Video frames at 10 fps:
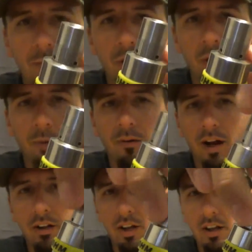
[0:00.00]
of them all the way
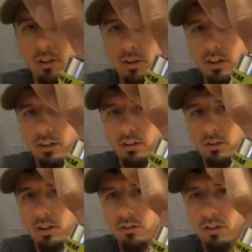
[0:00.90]
around, and you can
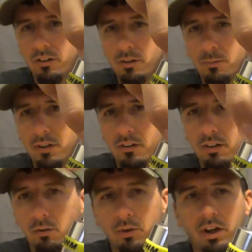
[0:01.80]
adjust them with this
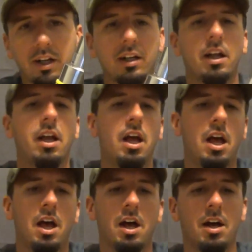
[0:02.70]
little ring.
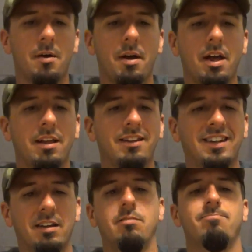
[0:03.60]
Kind
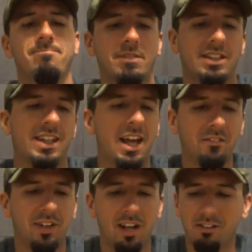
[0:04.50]
of
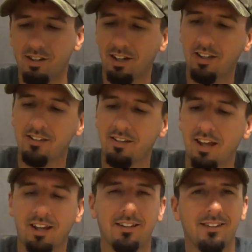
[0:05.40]
a downside to this
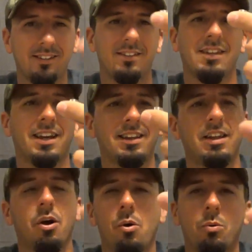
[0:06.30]
tank is this is like
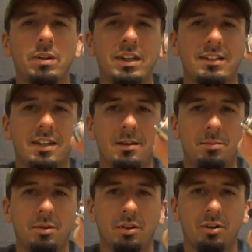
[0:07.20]
the only tip
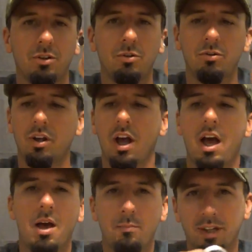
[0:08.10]
you can use
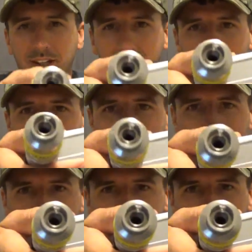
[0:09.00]
because
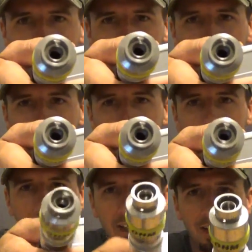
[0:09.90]
it is so
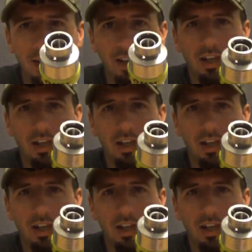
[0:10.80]
big